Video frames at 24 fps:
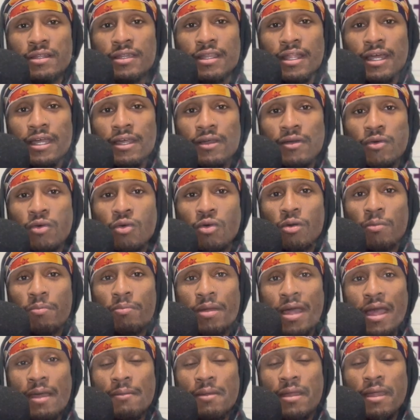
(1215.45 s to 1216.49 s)
like, or
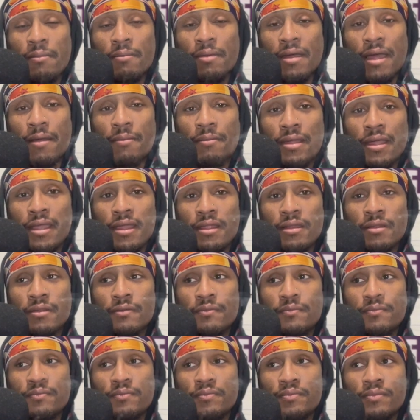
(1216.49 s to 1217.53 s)
Batman Batman,
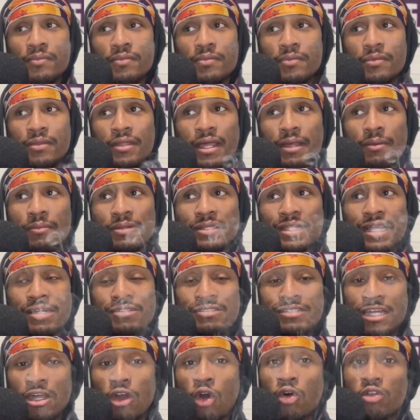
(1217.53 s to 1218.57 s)
like, but that's
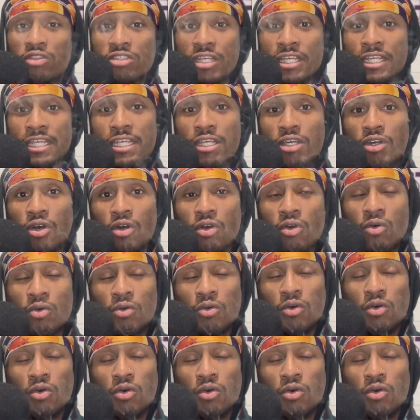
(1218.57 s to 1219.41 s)
their alter ego,